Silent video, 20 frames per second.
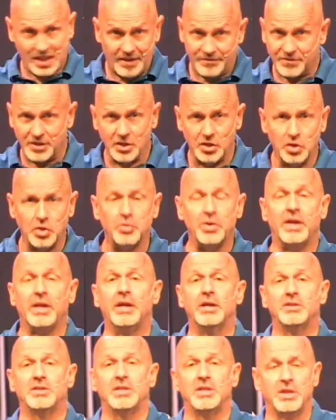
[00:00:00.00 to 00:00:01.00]
stuff to do.
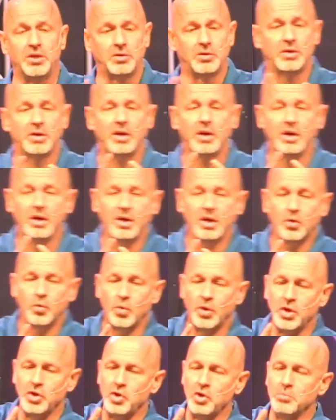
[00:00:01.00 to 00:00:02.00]
And here's the deal.
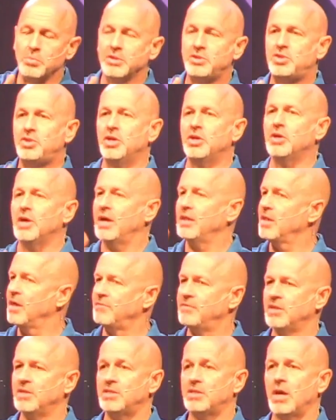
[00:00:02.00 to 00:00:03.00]
When you mature, I
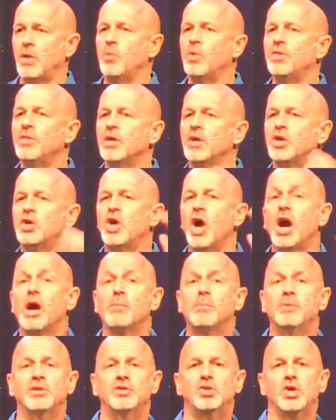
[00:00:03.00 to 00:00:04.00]
love this, when the
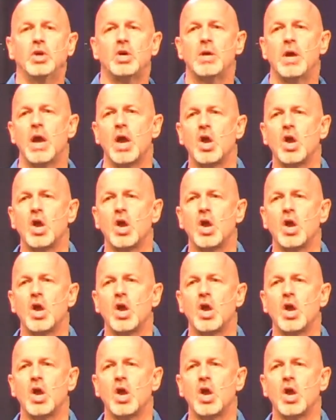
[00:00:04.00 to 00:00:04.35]
garbage